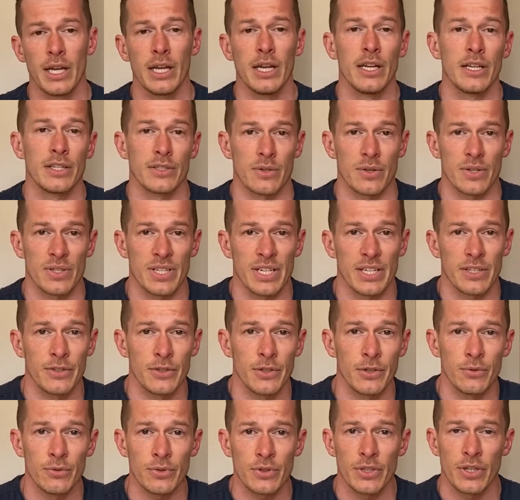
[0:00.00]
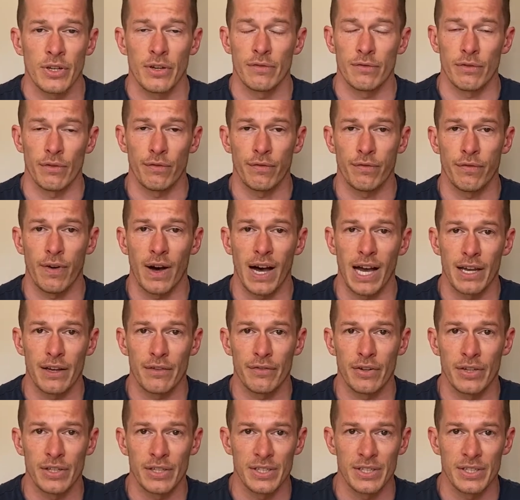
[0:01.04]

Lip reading: So stay tuned for 5